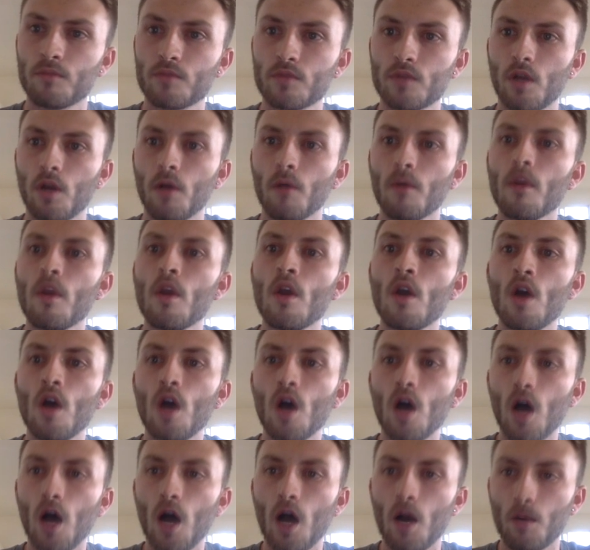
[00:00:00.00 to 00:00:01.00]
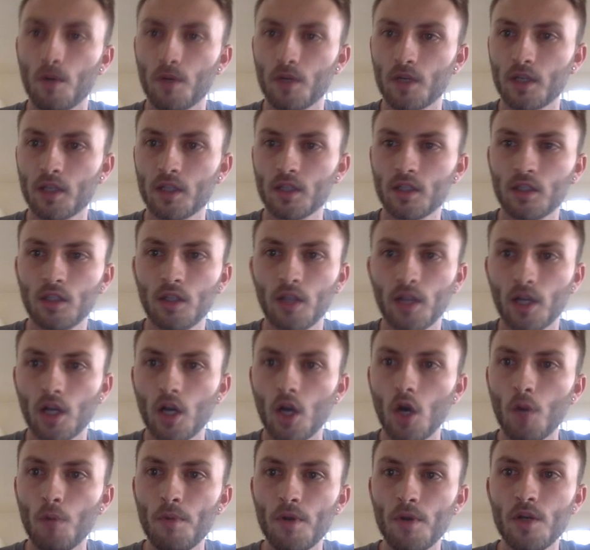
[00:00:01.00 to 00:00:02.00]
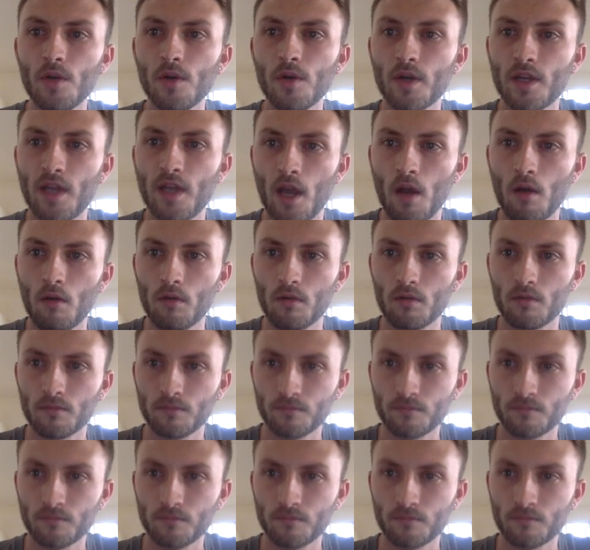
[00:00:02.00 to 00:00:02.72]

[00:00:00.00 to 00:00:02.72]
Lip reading: So we're going to click Open New Account.